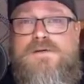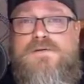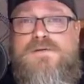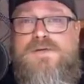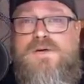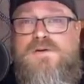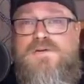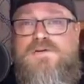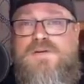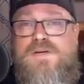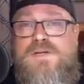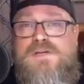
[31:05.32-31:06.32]
It's got a
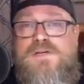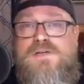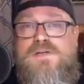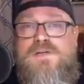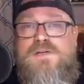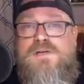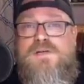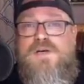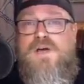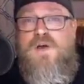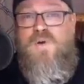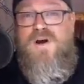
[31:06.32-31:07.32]
crease.
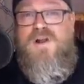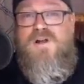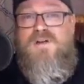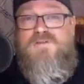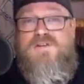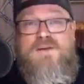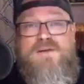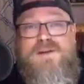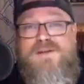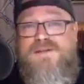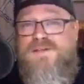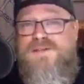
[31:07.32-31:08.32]
Quite a lot of
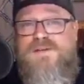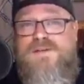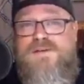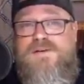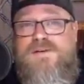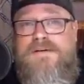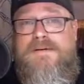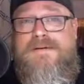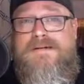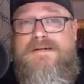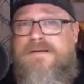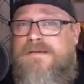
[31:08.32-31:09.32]
Charmanders there.
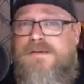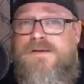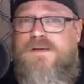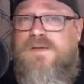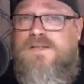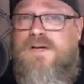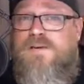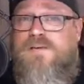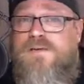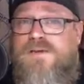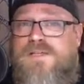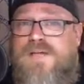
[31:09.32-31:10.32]
Not a terrible
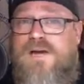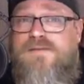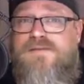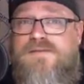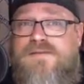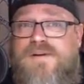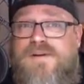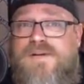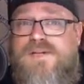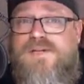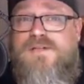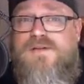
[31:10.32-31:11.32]
thing to have.
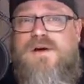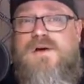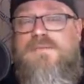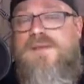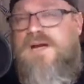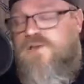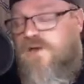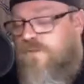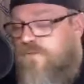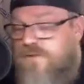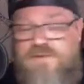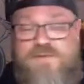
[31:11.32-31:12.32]
Onix. Oh, Machop
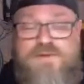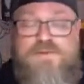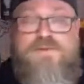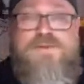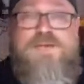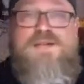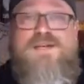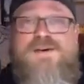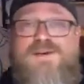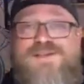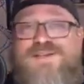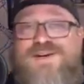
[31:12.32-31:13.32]
was the one that was... there
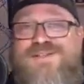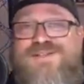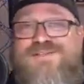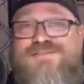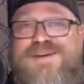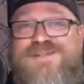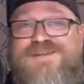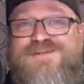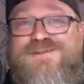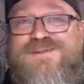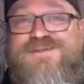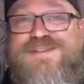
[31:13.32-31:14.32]
was tons of Machop
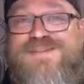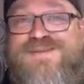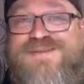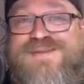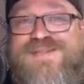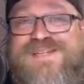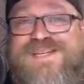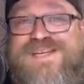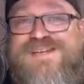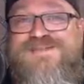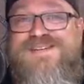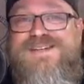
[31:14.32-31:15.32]
shoved into one
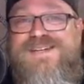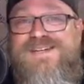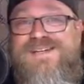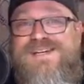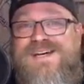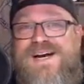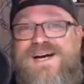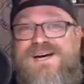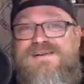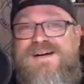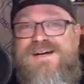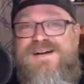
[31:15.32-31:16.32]
sleeve. Oh
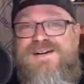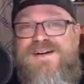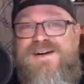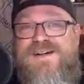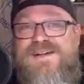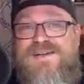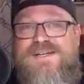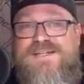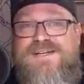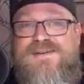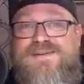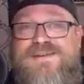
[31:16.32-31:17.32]
my god, all the
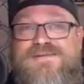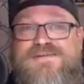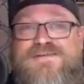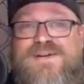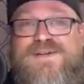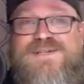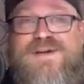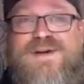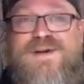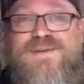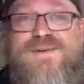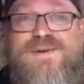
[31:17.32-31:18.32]
Machop. Voltorb,